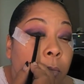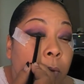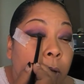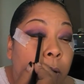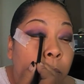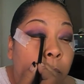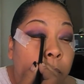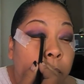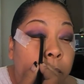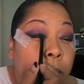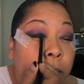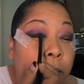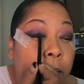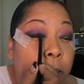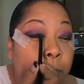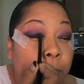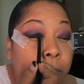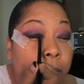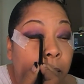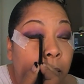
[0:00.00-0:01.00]
And we're going to
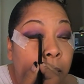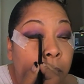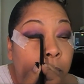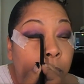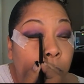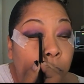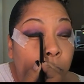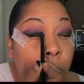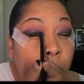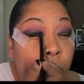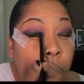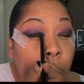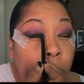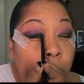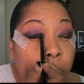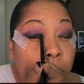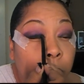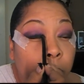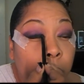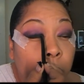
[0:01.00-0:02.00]
keep it under
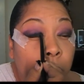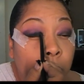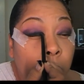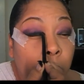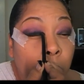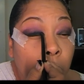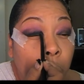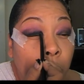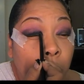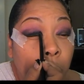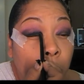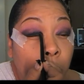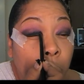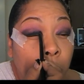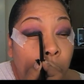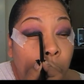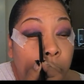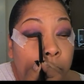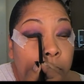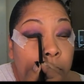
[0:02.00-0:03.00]
the
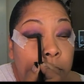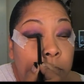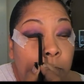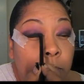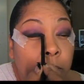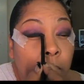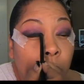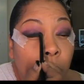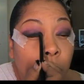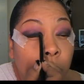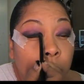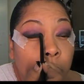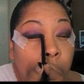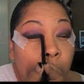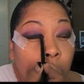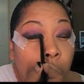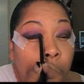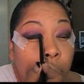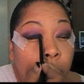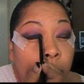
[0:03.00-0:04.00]
crease. We don't want to
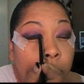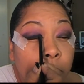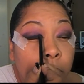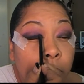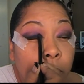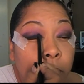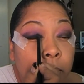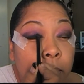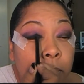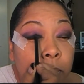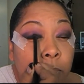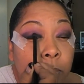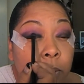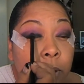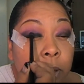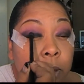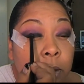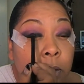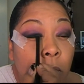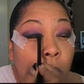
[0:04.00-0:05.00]
go above the crease with
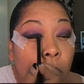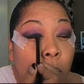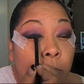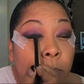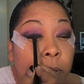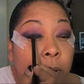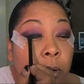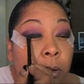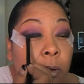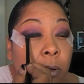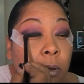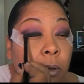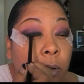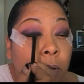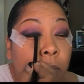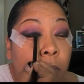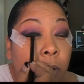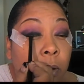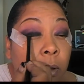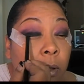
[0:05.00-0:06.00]
this carbon.
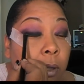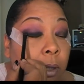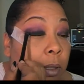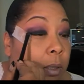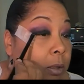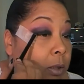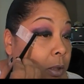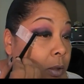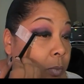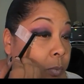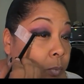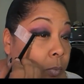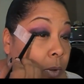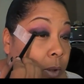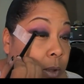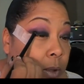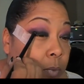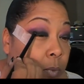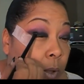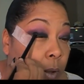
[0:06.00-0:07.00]
It just We
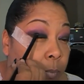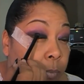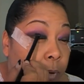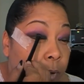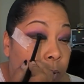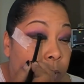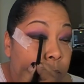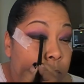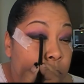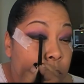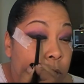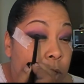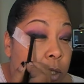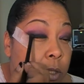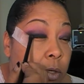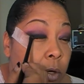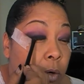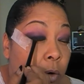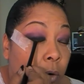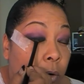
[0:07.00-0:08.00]
just want to put this
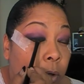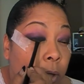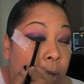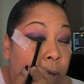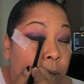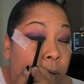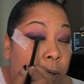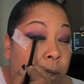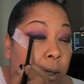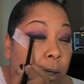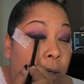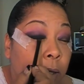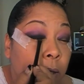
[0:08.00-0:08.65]
just on our lid.